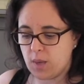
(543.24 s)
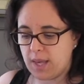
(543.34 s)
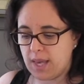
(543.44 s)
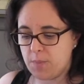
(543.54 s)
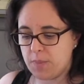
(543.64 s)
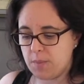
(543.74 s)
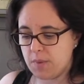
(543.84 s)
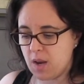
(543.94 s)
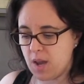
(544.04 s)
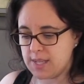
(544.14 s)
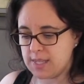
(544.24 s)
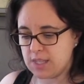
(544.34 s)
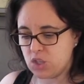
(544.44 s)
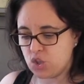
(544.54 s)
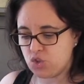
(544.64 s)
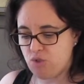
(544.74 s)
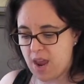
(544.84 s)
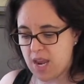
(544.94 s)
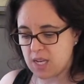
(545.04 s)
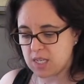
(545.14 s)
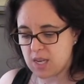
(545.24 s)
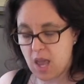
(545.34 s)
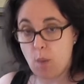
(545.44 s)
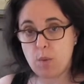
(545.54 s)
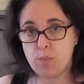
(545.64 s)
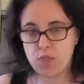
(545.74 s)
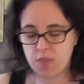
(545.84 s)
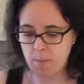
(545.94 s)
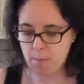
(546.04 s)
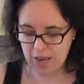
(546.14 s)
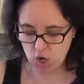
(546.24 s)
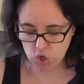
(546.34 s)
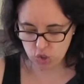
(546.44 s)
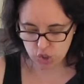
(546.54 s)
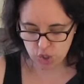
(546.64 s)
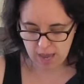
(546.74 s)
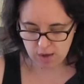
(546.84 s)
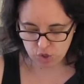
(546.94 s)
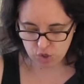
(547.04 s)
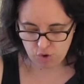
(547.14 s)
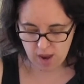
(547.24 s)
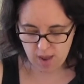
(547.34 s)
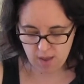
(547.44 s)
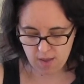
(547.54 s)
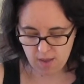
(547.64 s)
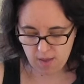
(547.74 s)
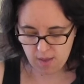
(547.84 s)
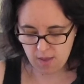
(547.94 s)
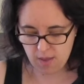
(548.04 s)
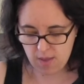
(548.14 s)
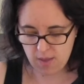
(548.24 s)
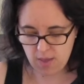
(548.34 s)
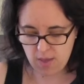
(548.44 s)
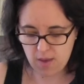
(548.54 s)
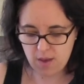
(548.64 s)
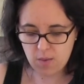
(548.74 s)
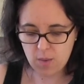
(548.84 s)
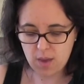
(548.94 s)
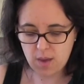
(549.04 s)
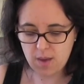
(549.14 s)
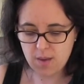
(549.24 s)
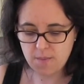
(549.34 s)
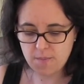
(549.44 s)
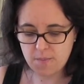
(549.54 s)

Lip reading: we keep them nice and straight and we put them back onto our tray. There we are.